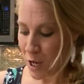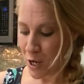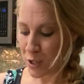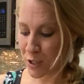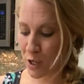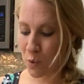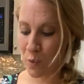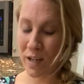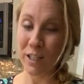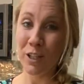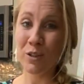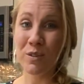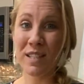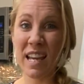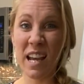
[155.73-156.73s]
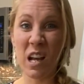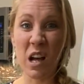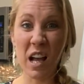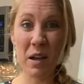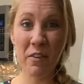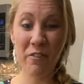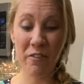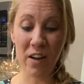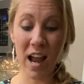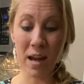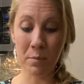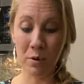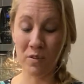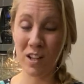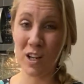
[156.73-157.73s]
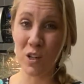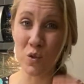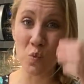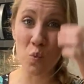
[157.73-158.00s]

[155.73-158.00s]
So when you take a fiber that is